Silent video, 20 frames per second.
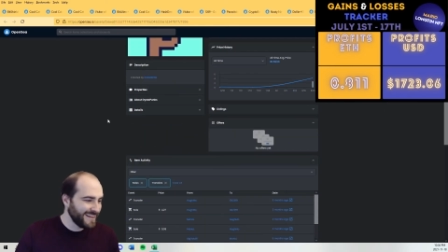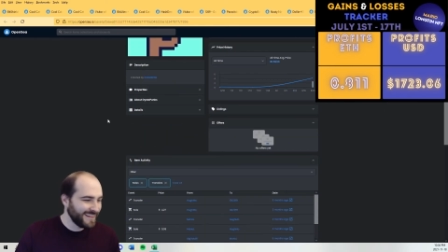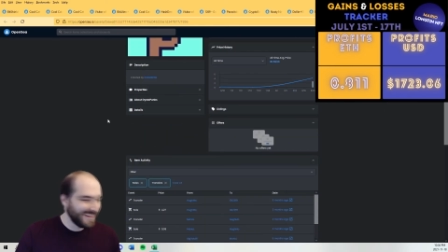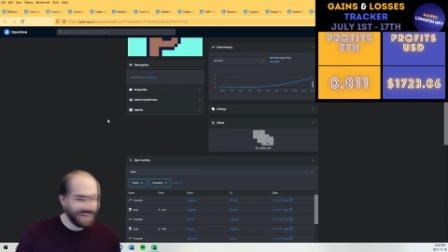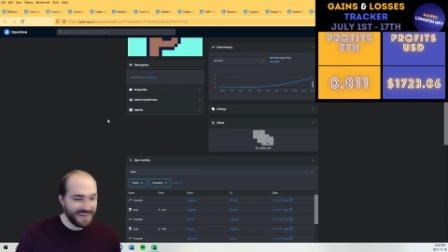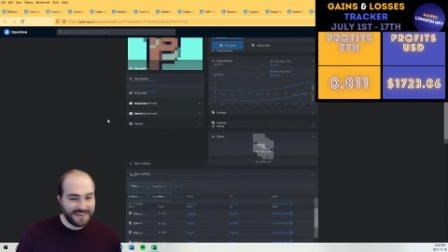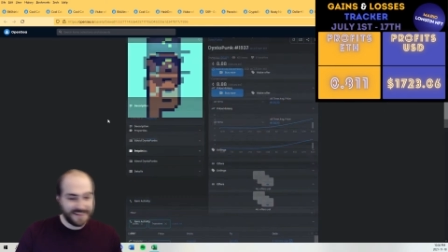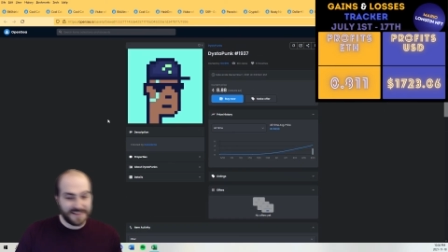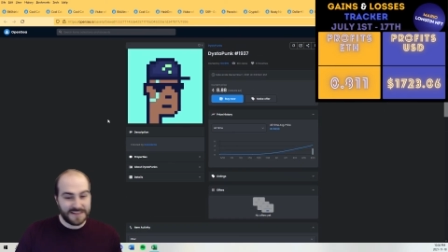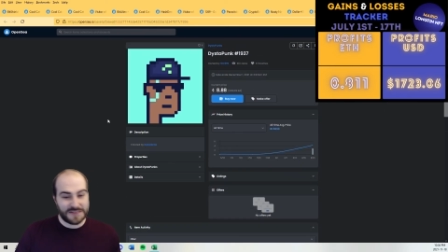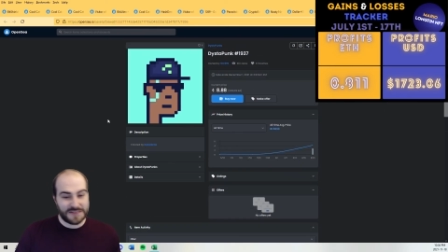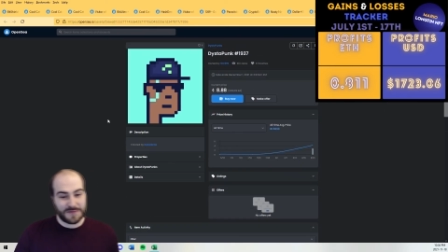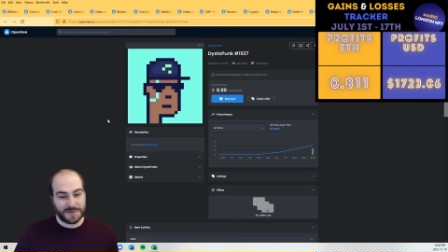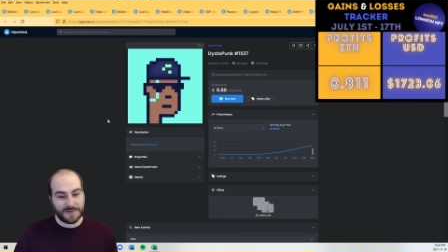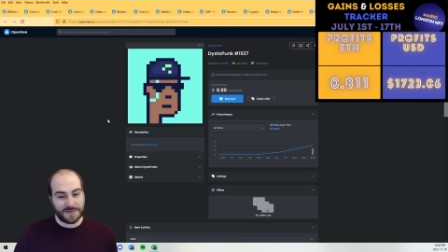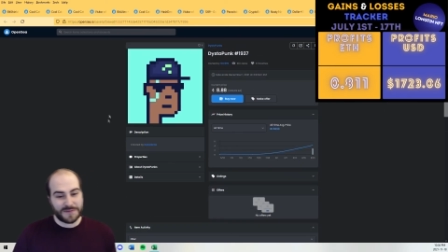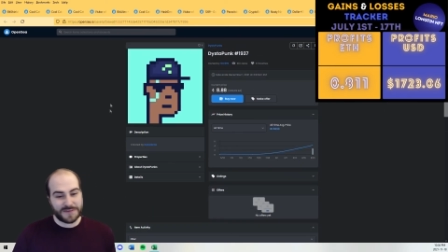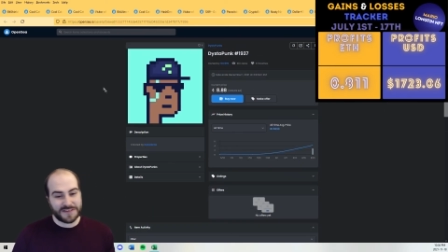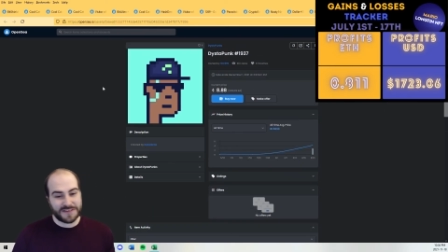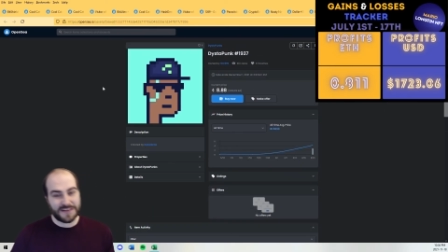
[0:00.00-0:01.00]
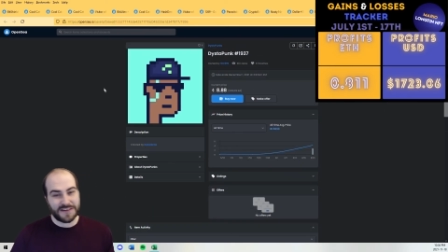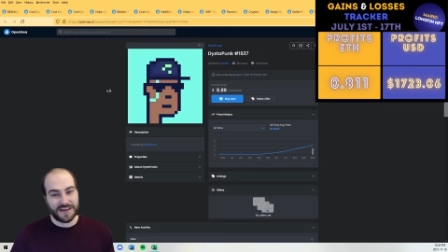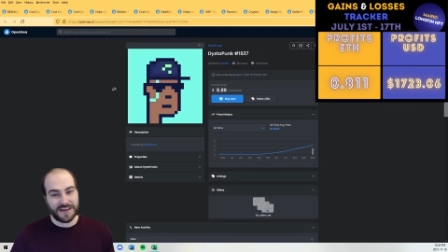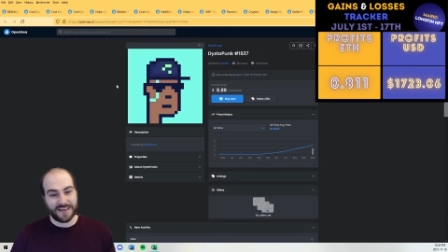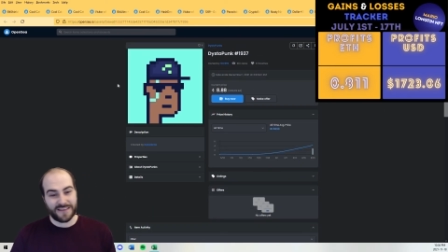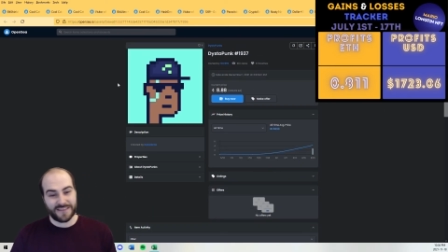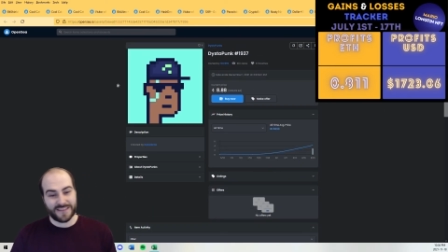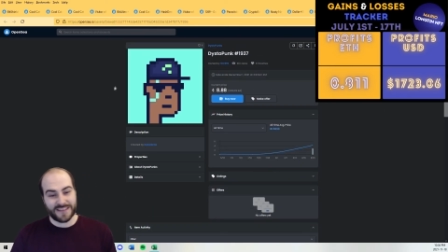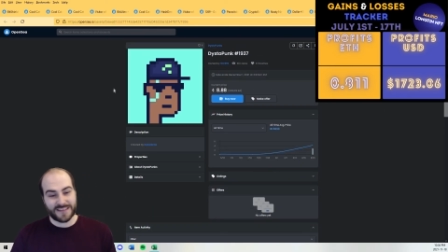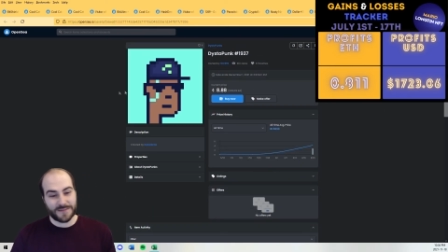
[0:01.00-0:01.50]
This
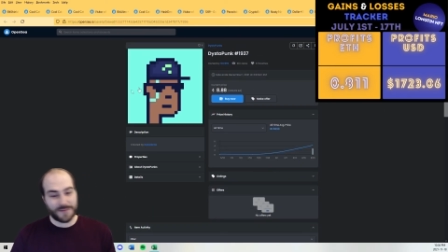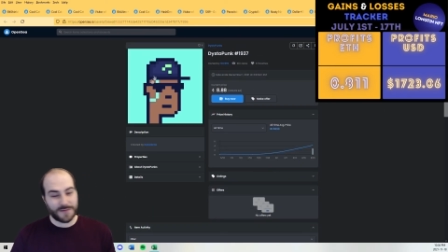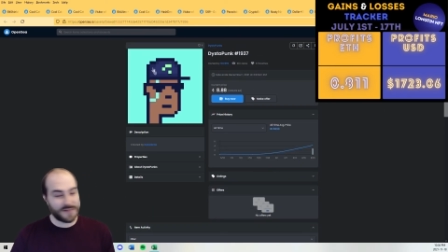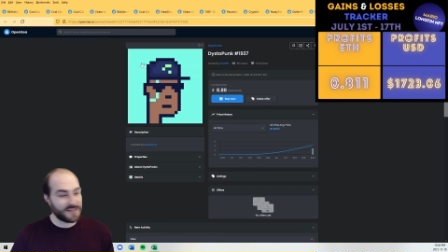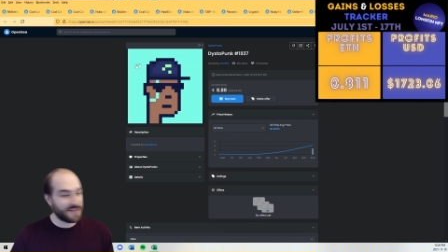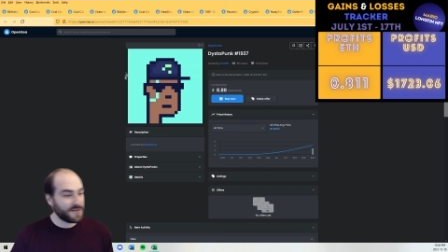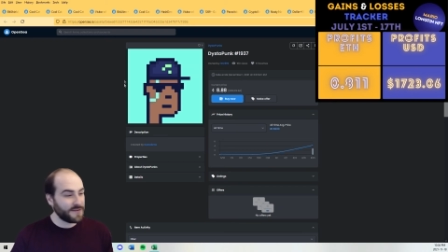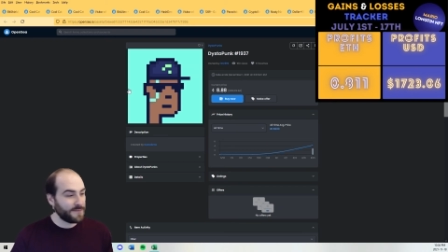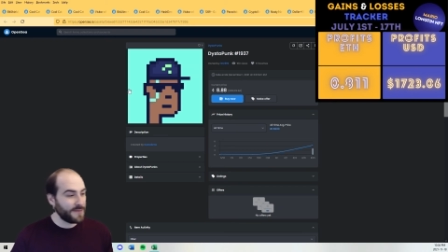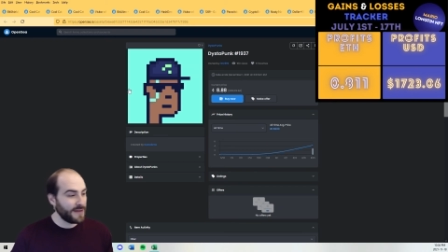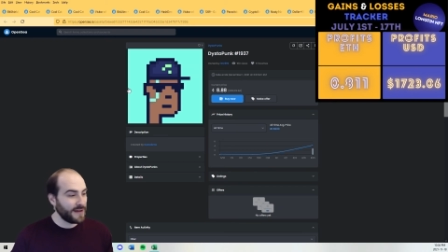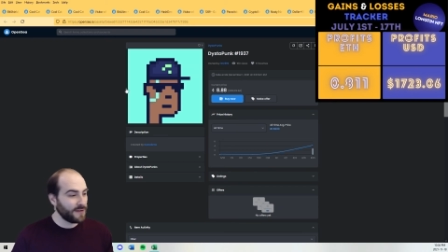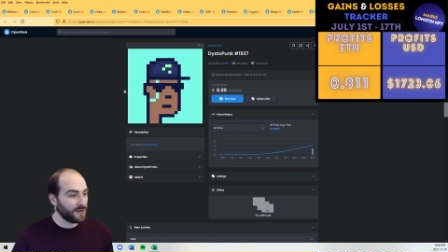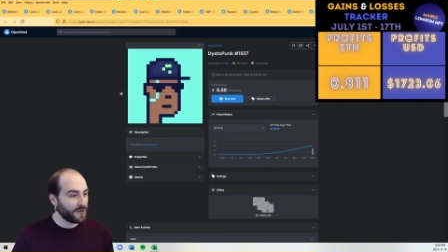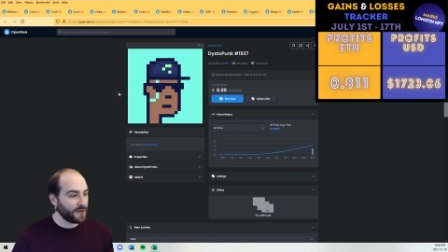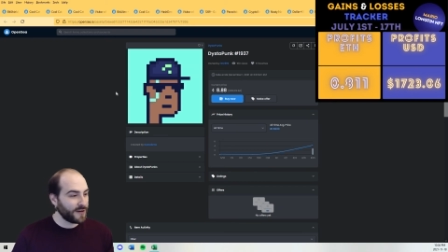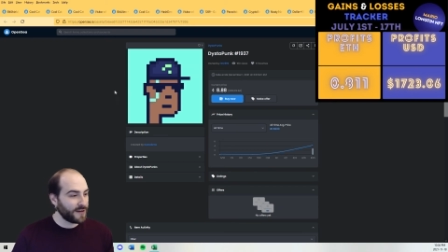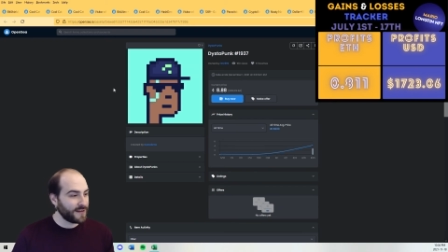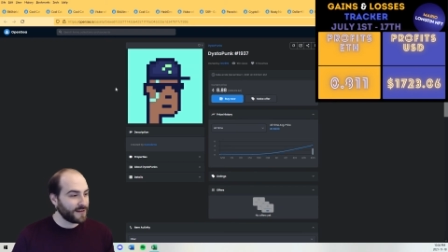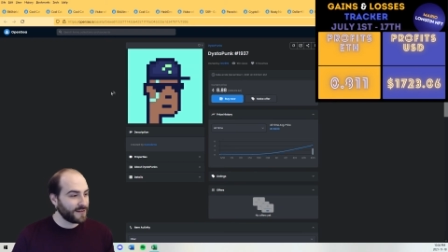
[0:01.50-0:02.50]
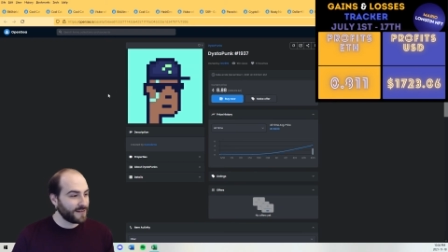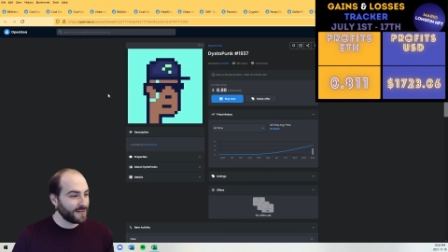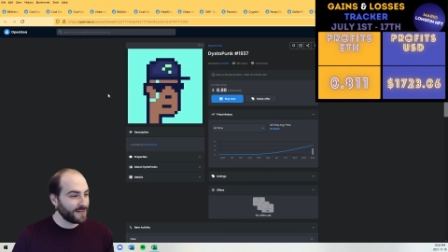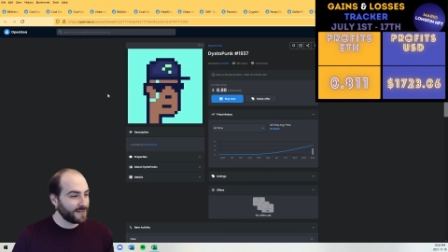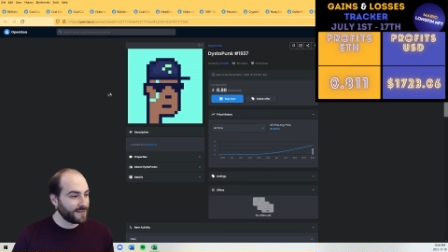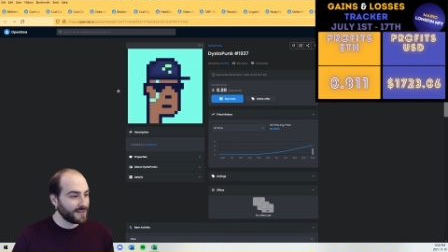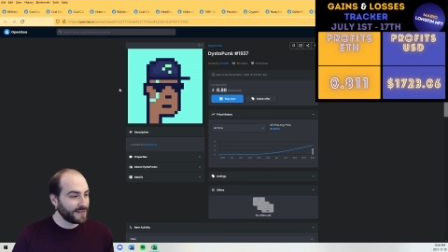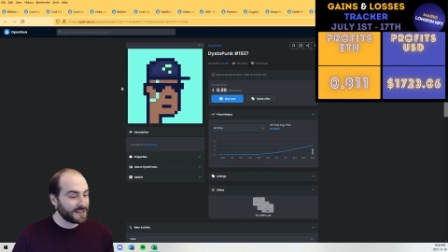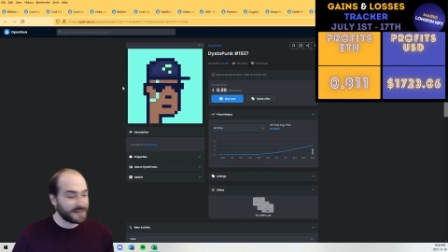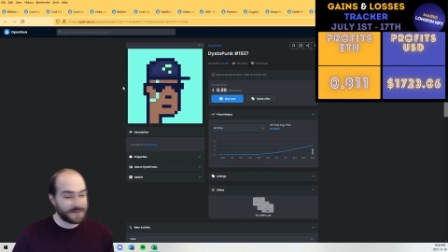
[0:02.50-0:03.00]
was a big learning
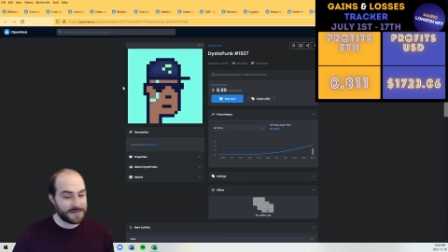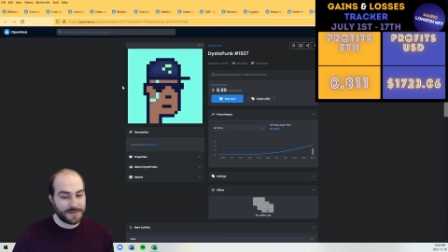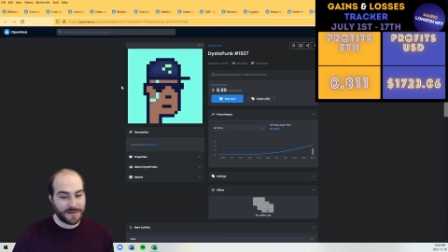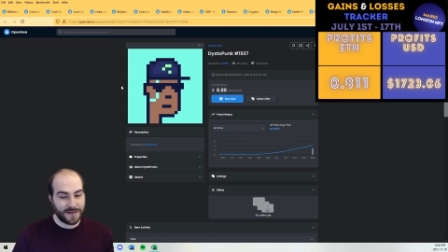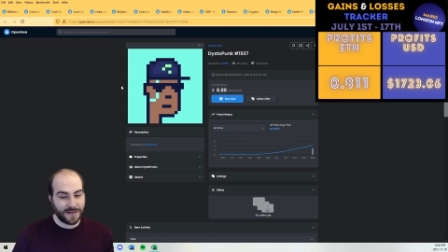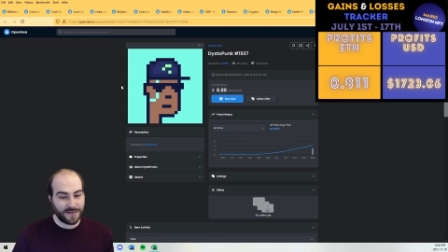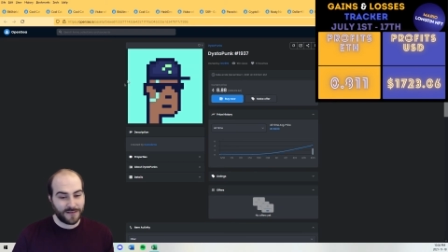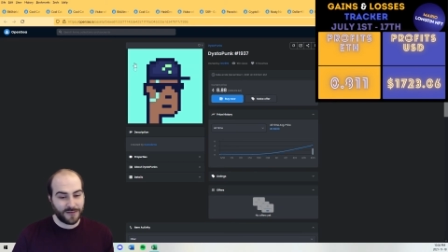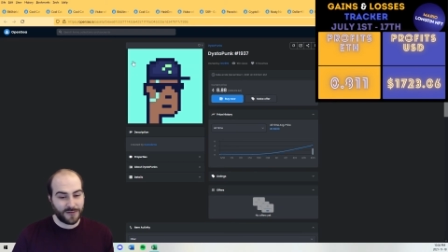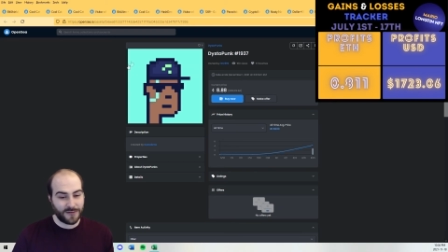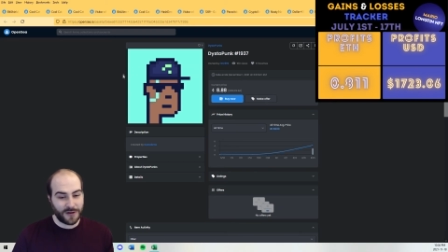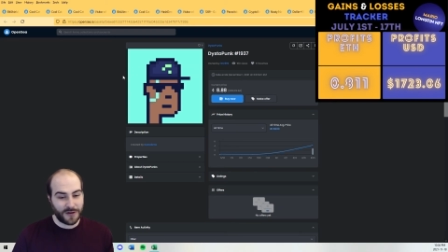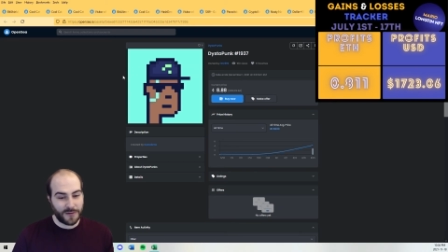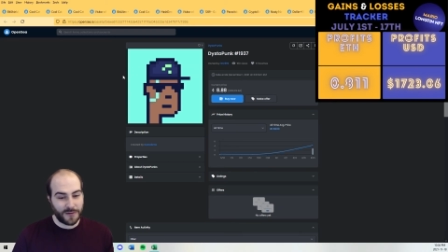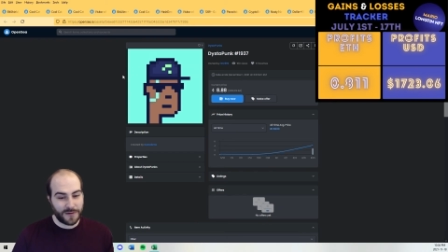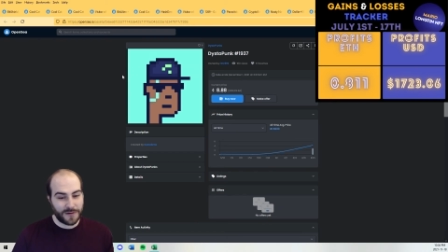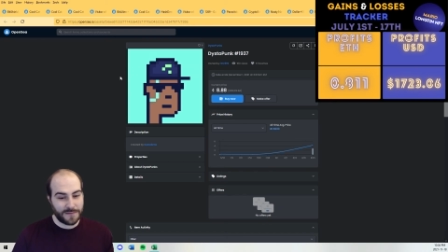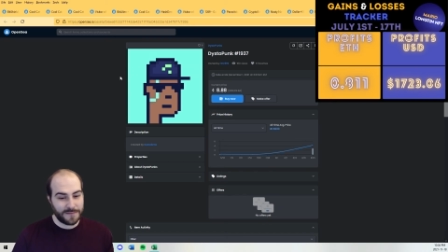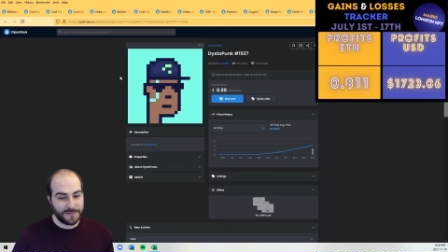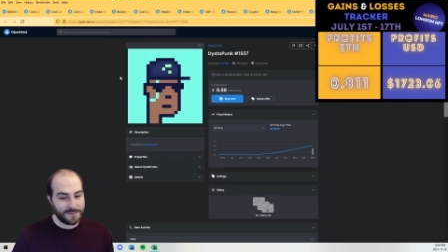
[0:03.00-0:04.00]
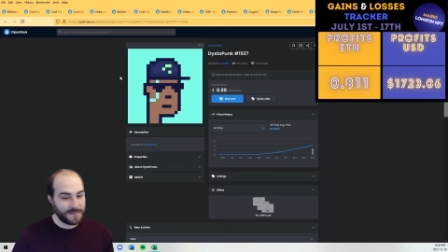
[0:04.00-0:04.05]
one.